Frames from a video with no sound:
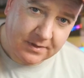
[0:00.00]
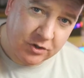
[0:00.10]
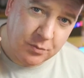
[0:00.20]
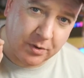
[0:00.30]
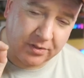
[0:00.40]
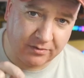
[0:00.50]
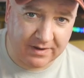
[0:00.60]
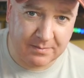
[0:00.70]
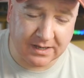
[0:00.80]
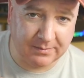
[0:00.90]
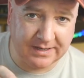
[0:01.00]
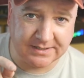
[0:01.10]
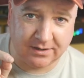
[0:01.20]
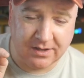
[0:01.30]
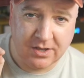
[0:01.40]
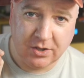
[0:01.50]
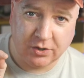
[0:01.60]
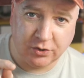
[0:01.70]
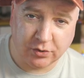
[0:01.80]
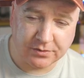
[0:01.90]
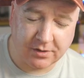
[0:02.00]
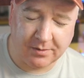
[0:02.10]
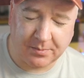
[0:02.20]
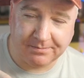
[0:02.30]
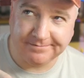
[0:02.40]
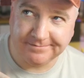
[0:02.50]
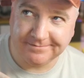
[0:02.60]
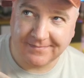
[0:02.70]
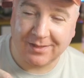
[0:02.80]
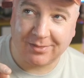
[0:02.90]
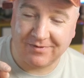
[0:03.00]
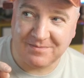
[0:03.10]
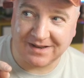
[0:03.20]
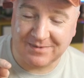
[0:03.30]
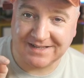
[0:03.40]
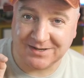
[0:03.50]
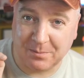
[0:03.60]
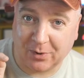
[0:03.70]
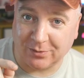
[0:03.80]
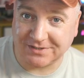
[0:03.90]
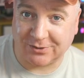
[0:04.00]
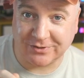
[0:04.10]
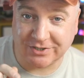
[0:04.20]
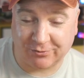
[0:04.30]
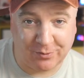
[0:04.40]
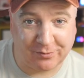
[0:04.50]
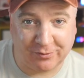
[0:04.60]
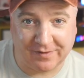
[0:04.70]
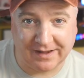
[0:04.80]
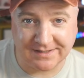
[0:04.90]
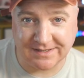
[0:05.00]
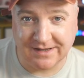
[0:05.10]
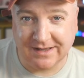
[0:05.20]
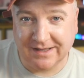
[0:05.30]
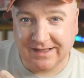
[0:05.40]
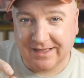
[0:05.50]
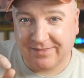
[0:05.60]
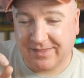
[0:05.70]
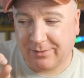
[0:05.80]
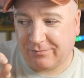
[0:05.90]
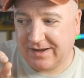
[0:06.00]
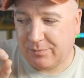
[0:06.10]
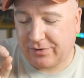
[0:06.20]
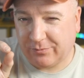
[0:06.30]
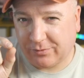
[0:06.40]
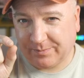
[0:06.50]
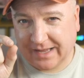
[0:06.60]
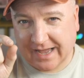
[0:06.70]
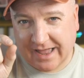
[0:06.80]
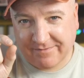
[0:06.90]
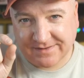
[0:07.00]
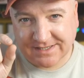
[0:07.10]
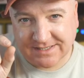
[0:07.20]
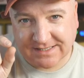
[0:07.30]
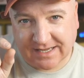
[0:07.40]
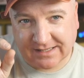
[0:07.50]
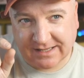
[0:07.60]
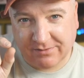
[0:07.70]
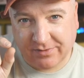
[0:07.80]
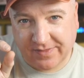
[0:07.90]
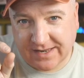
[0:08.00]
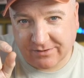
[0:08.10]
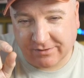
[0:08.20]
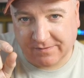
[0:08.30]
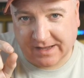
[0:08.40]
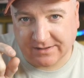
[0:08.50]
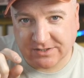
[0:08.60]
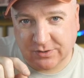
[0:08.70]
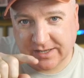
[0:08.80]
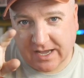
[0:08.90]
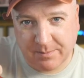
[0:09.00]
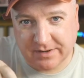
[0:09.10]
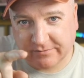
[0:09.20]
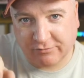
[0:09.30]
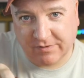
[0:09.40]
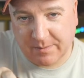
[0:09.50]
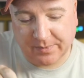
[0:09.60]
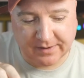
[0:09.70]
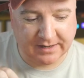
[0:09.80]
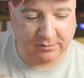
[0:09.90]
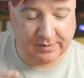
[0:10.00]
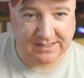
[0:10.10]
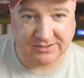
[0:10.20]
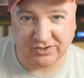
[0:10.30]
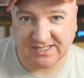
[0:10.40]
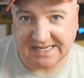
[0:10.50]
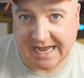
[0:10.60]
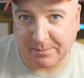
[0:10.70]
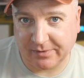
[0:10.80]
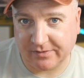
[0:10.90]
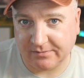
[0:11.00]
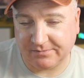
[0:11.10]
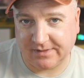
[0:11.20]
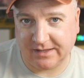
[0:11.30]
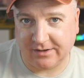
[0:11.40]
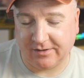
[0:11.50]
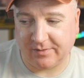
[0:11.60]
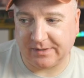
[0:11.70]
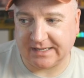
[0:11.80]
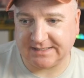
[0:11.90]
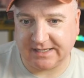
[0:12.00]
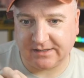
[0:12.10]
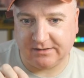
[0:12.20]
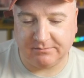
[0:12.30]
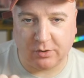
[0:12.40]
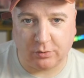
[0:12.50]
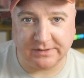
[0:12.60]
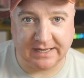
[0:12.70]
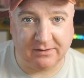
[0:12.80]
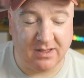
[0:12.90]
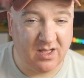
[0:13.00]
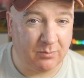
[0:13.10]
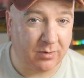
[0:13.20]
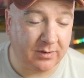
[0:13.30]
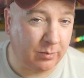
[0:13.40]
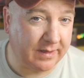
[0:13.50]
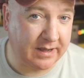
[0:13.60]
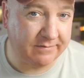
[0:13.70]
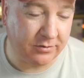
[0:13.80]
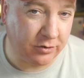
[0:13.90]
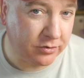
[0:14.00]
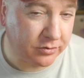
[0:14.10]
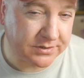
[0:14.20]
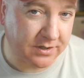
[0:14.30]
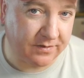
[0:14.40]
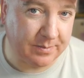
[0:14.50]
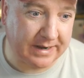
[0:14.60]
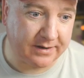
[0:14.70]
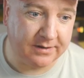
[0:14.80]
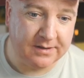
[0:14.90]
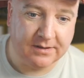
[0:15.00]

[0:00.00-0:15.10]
you put a three millimeter nut, uh, three millimeter bolt or screw through that the 3D print will be ever so slightly thinner than that, so you get a bit of grip, and it'll basically just tap the the, uh, the plastic and hold it in, probably without even a nut on the back.